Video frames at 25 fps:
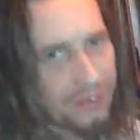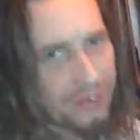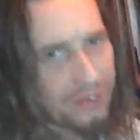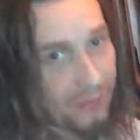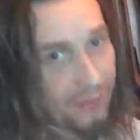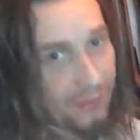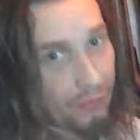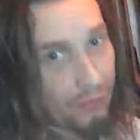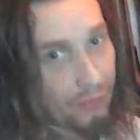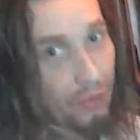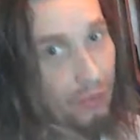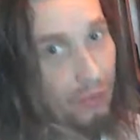
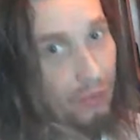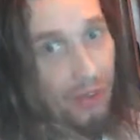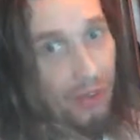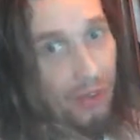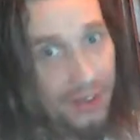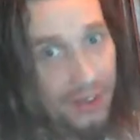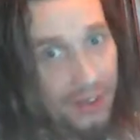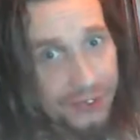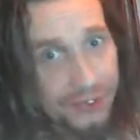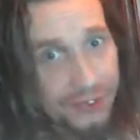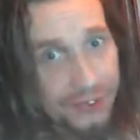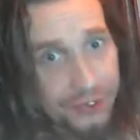they're a lot
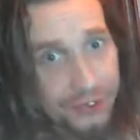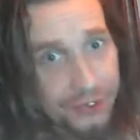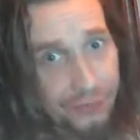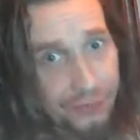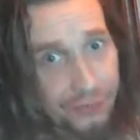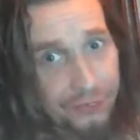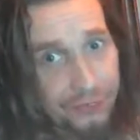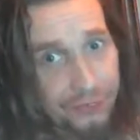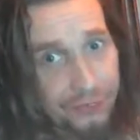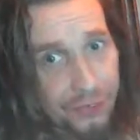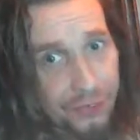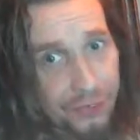less than
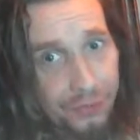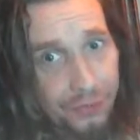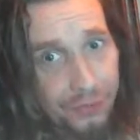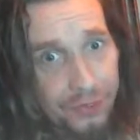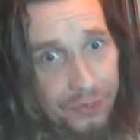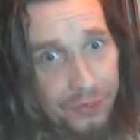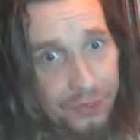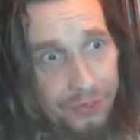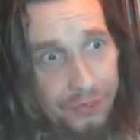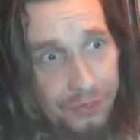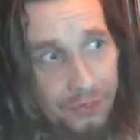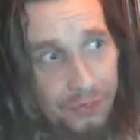200 quid.
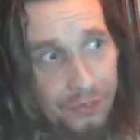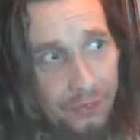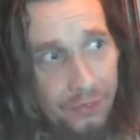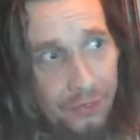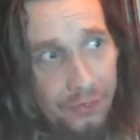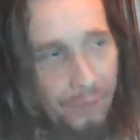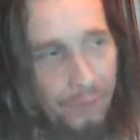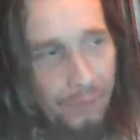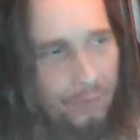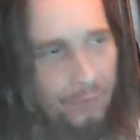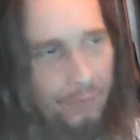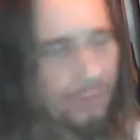
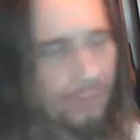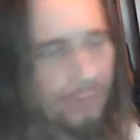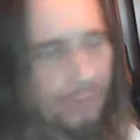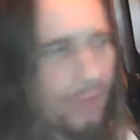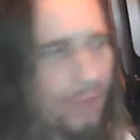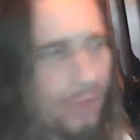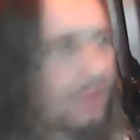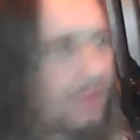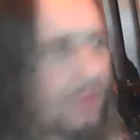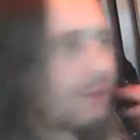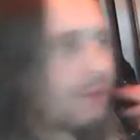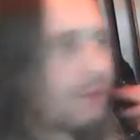
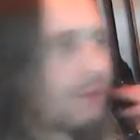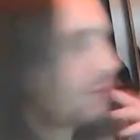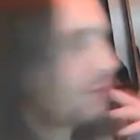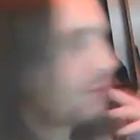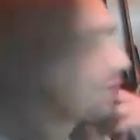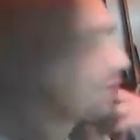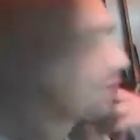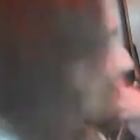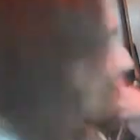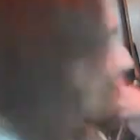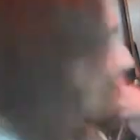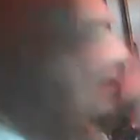
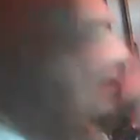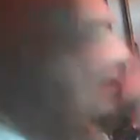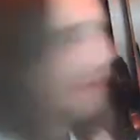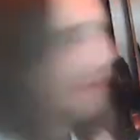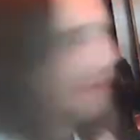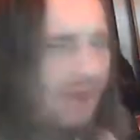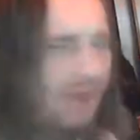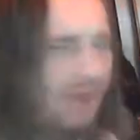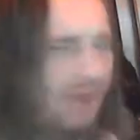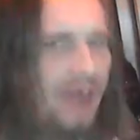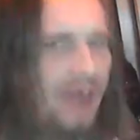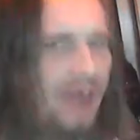Just to get
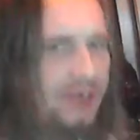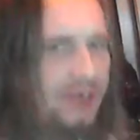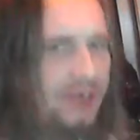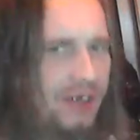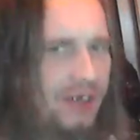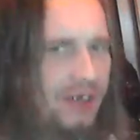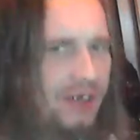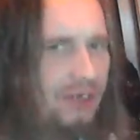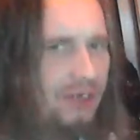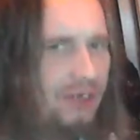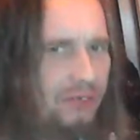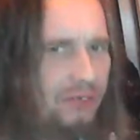that
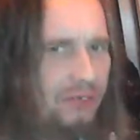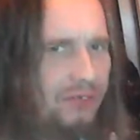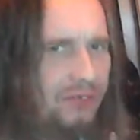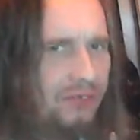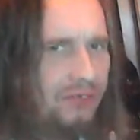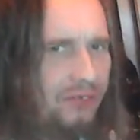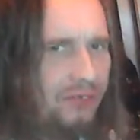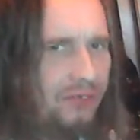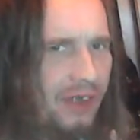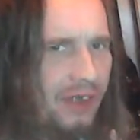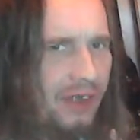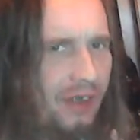sound
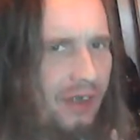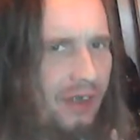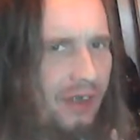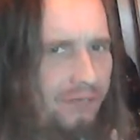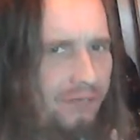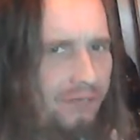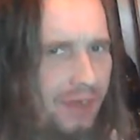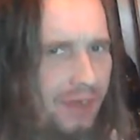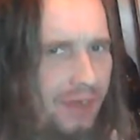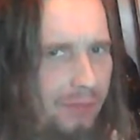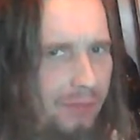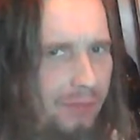out of an
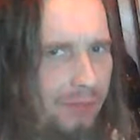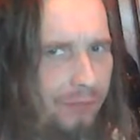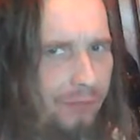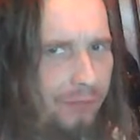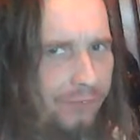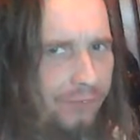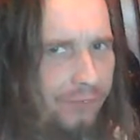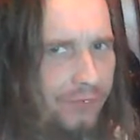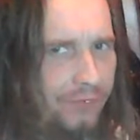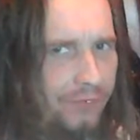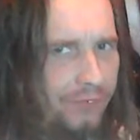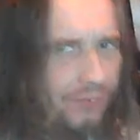amp,
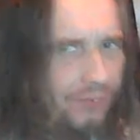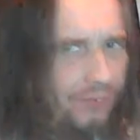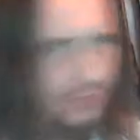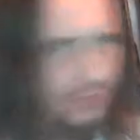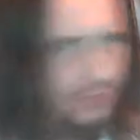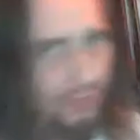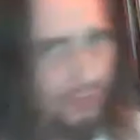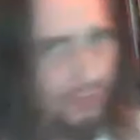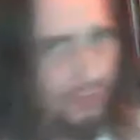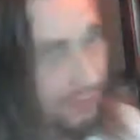200 quid,